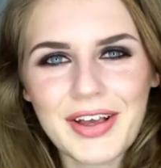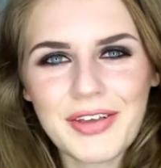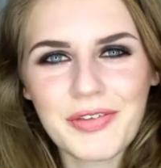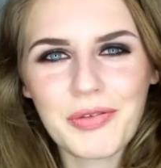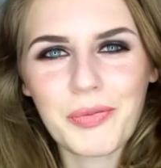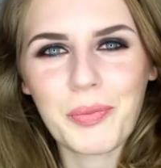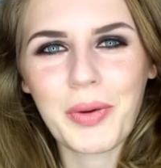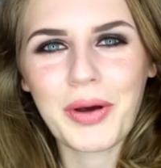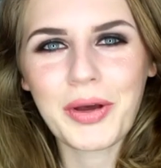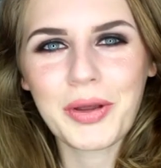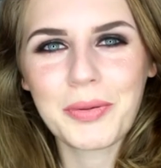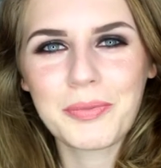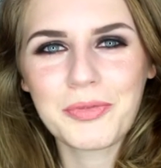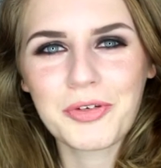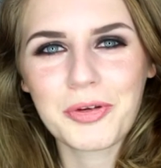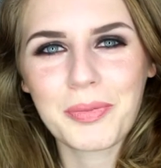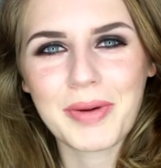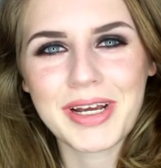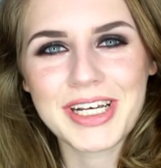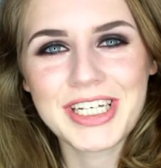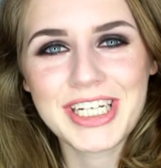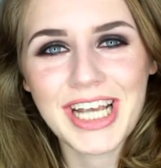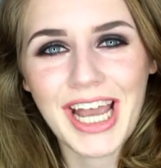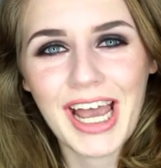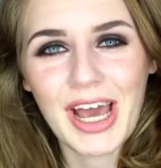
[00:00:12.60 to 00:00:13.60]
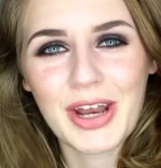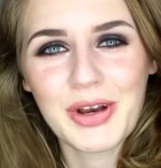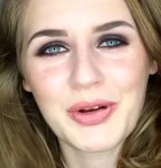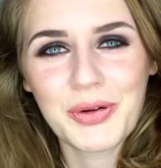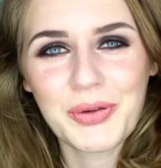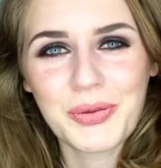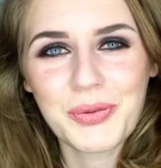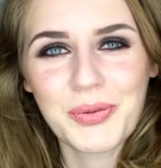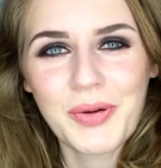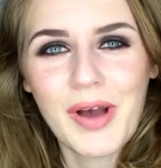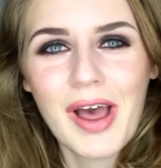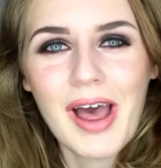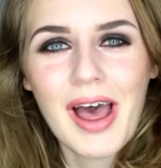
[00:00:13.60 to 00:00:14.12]
guys, welcome to my
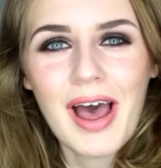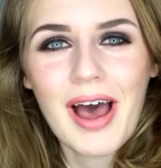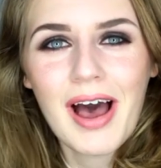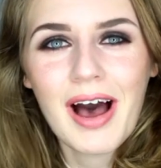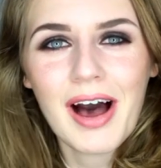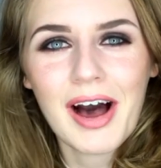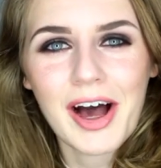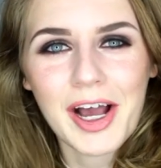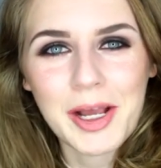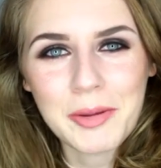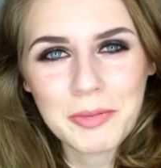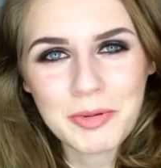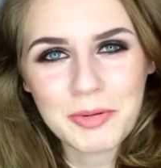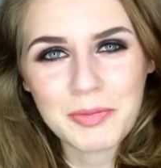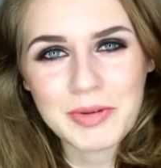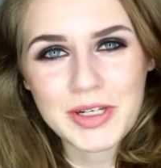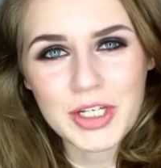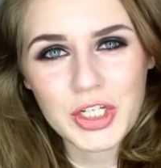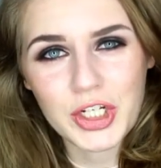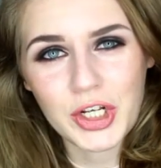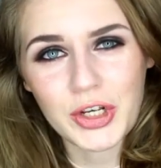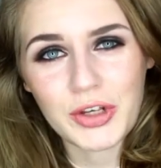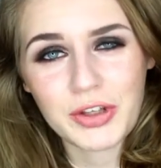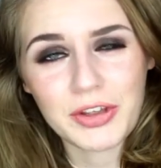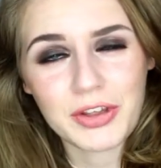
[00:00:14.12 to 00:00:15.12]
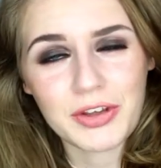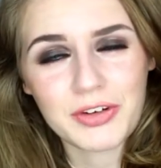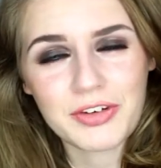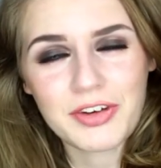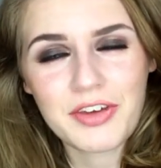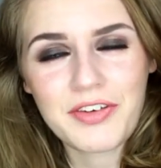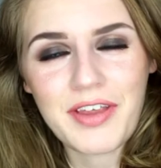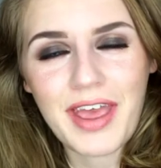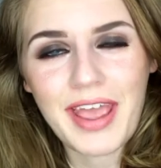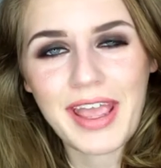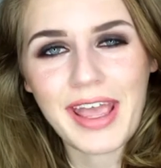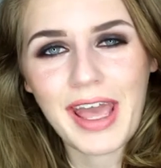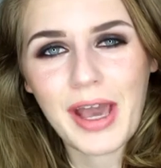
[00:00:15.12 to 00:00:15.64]
channel. I'm going to be showing you
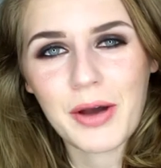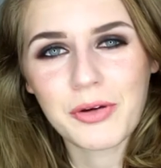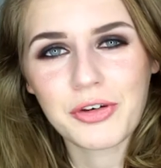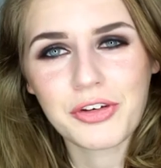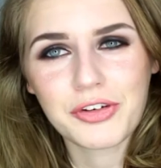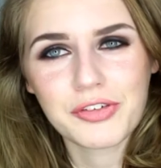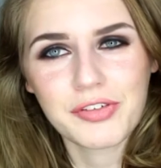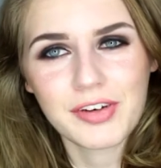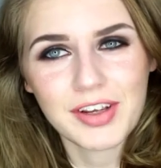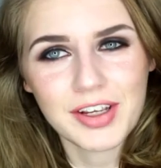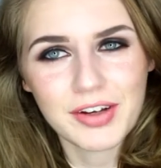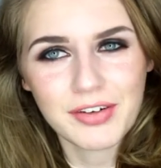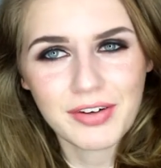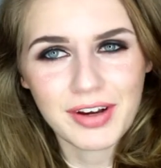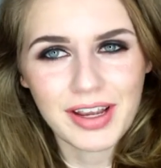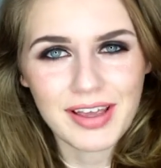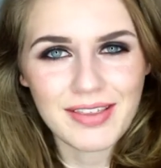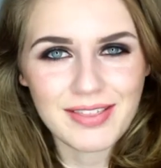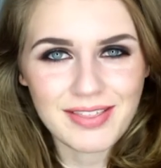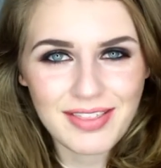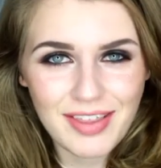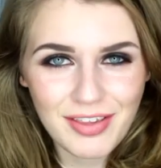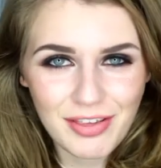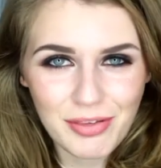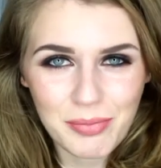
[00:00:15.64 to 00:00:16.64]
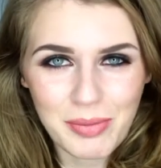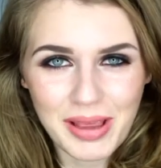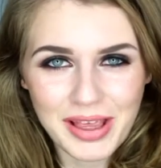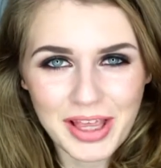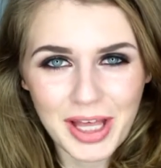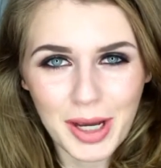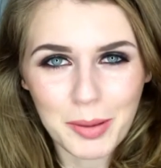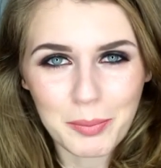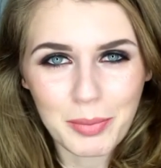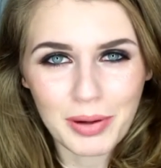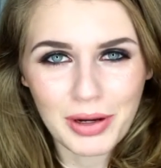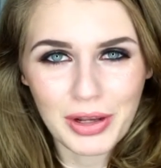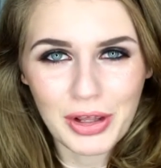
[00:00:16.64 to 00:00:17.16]
today how to recreate this
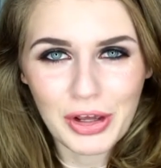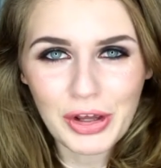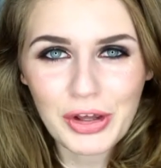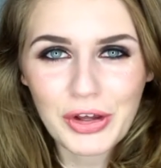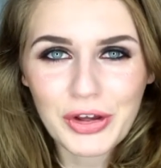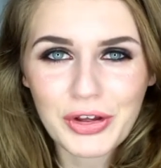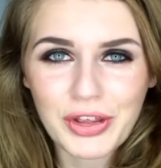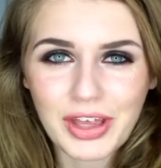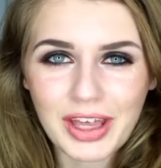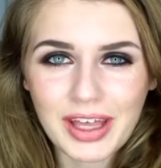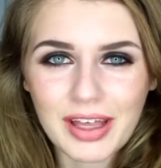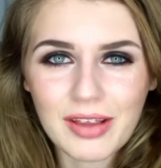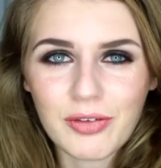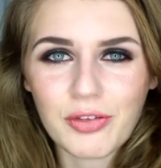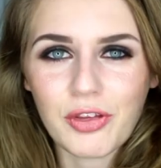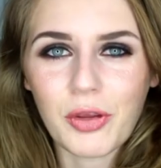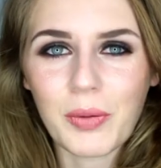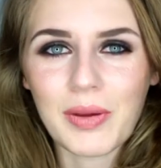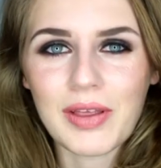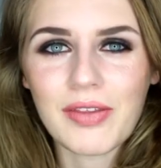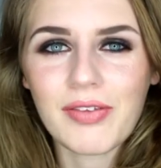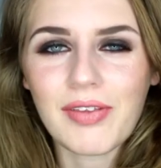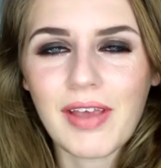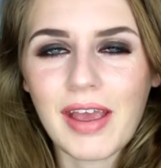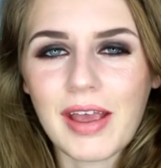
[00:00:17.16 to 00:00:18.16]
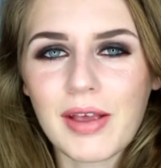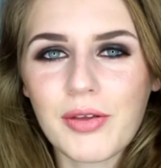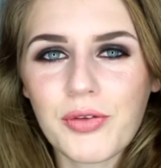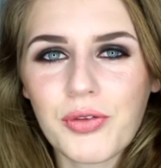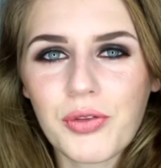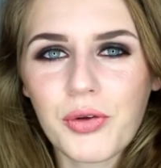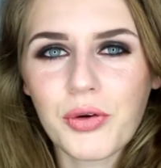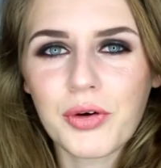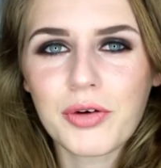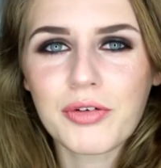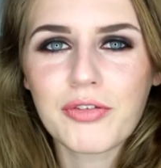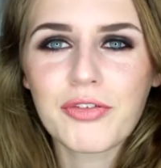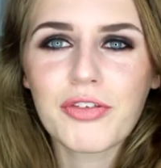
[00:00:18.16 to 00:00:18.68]
makeup look. So it's a
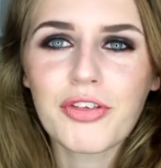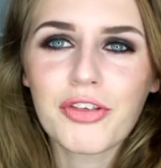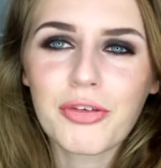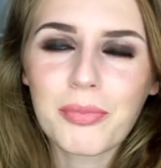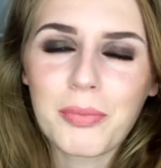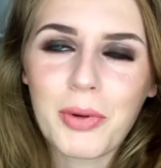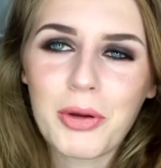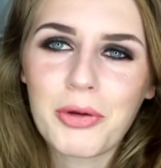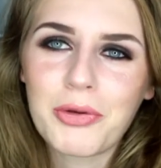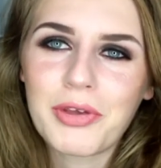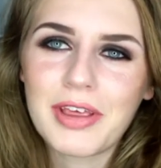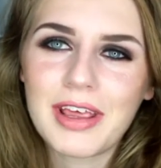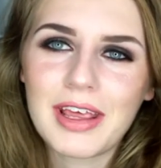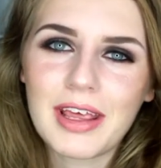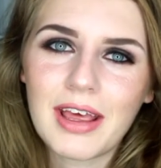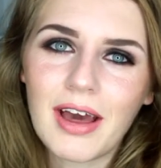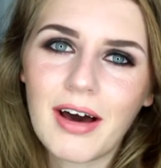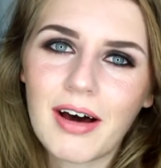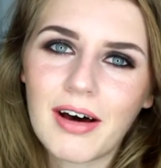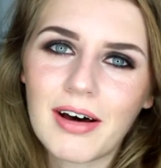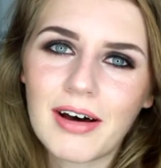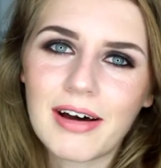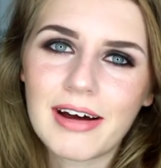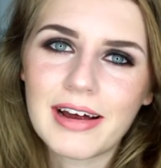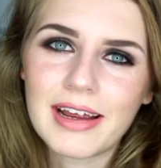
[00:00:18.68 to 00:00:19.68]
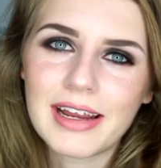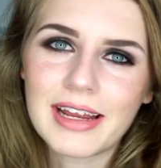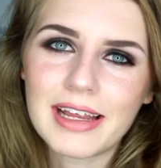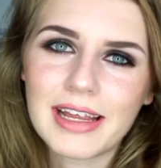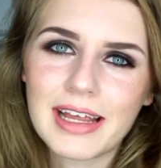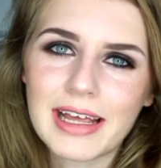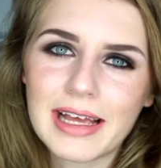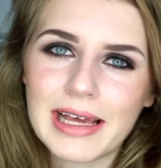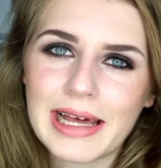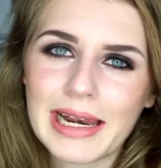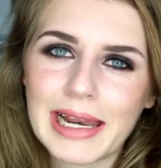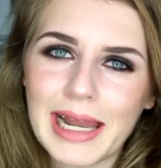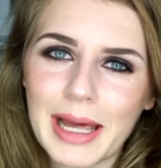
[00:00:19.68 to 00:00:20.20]
sort of smoky
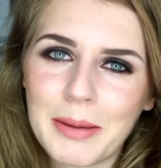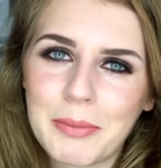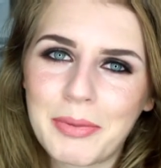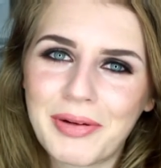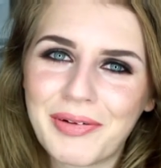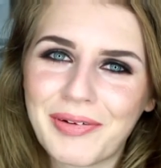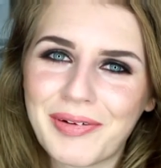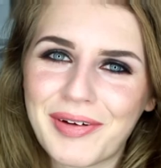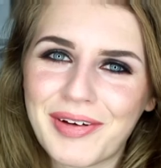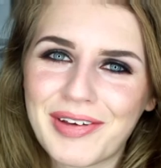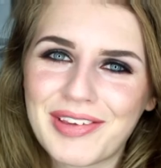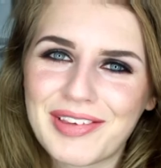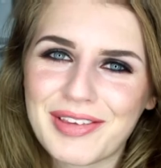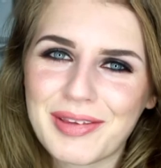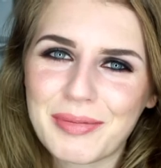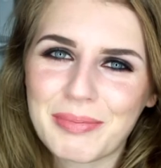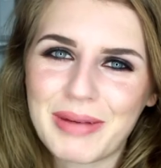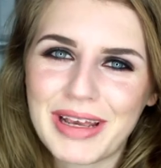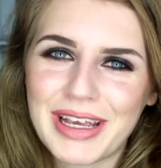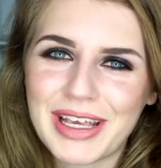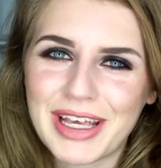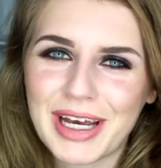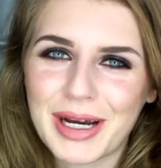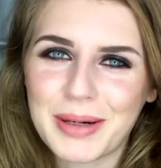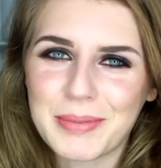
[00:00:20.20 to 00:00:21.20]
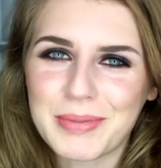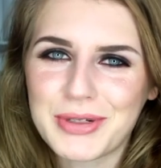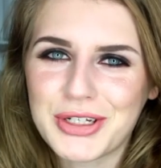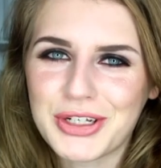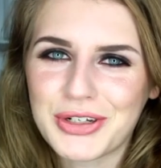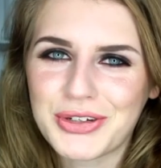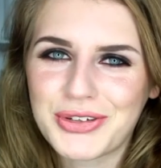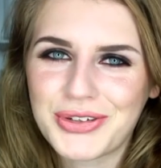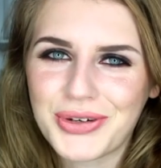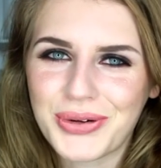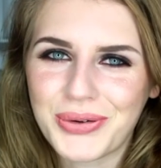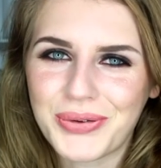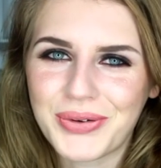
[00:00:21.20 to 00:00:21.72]
eye glamorous makeup
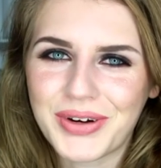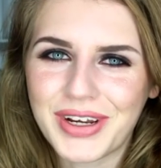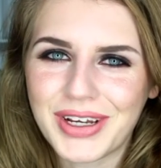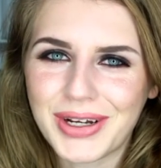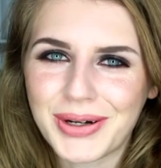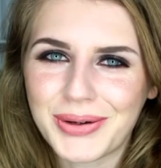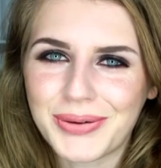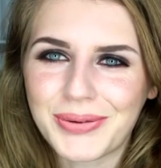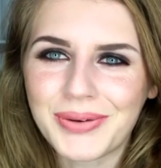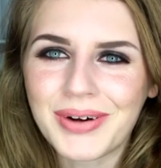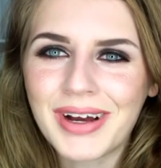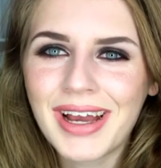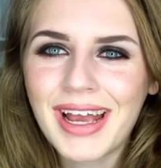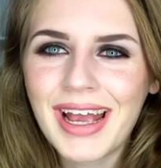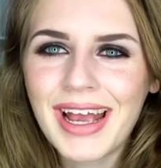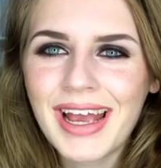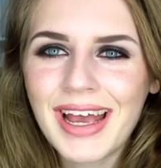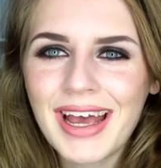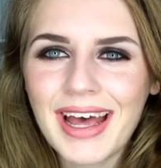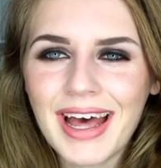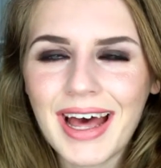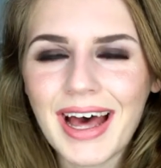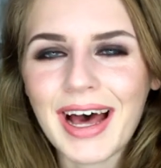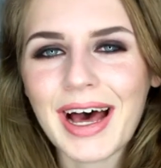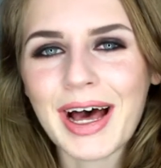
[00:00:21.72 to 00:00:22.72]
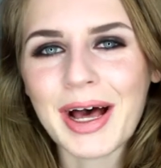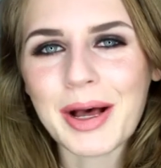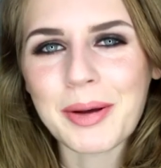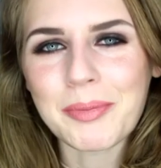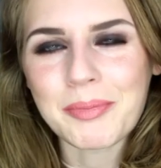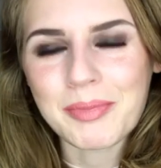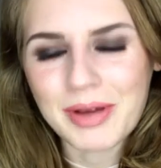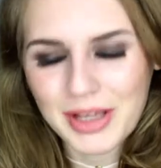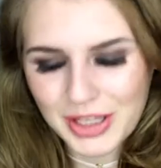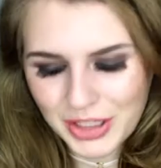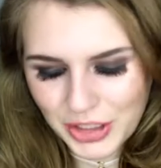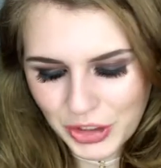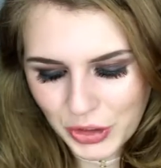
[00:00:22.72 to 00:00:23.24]
tutorial
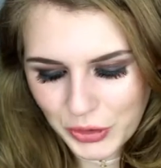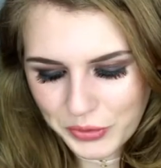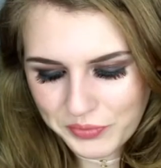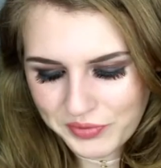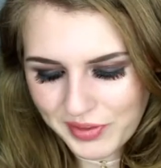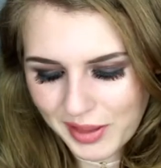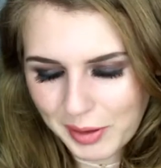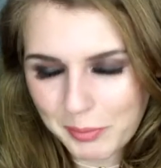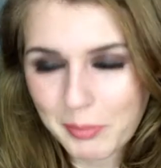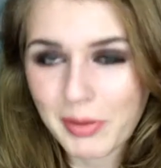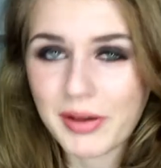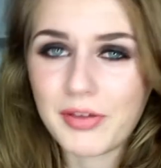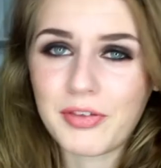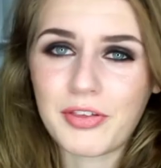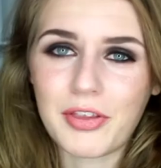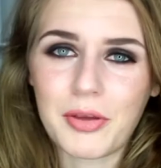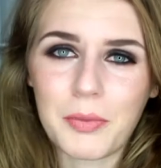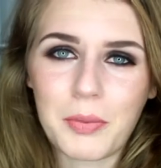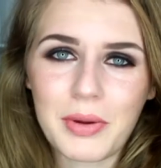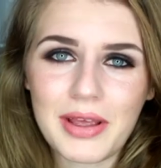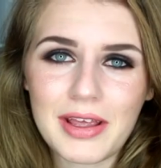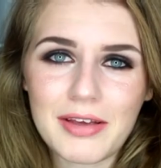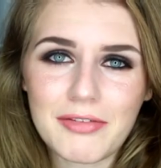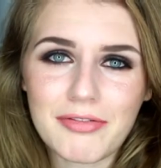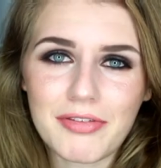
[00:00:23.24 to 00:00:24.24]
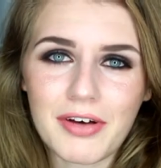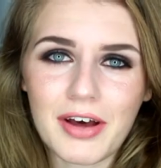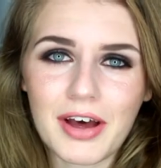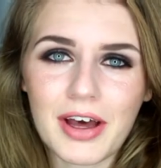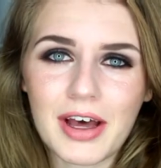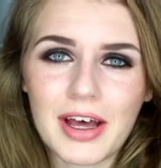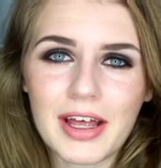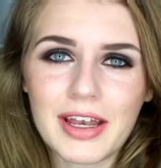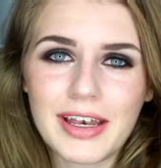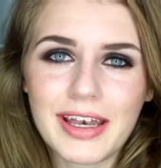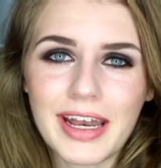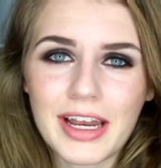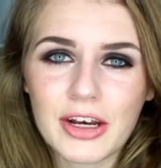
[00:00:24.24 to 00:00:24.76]
using my
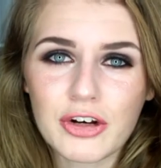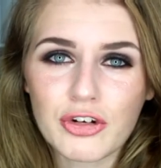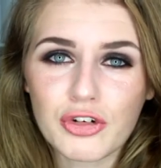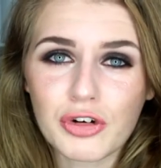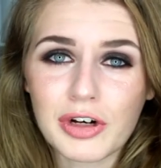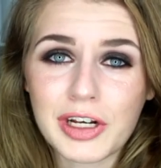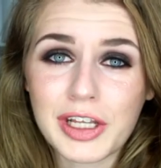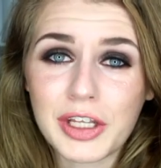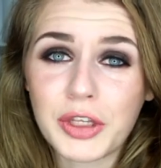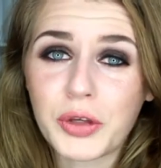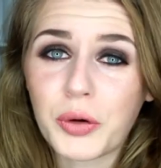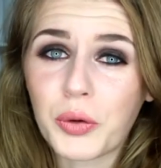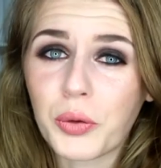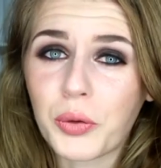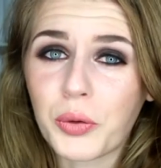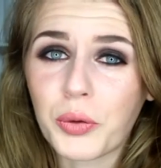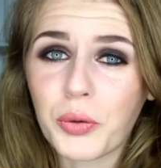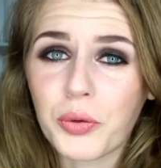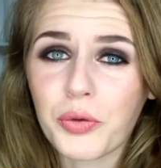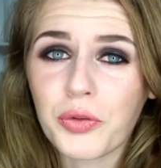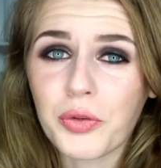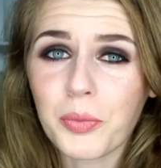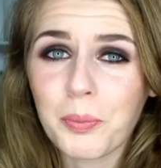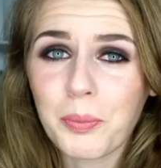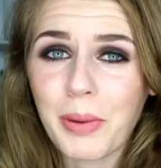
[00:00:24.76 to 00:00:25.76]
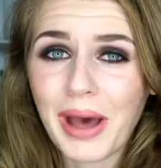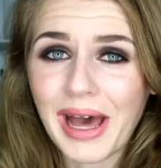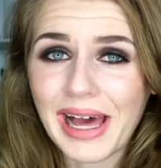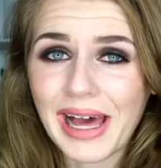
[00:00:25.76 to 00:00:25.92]
Zoeva Naturally Yours